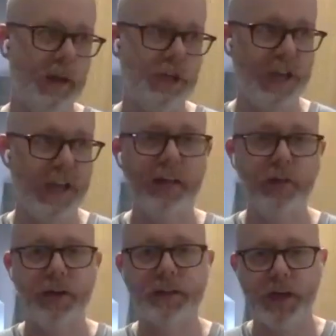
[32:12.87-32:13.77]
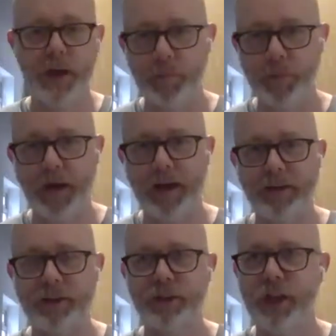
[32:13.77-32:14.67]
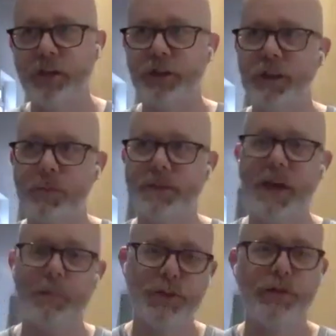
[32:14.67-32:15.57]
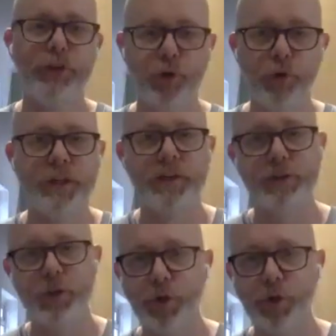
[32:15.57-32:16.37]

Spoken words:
shaking things up and changing the perception of the audience who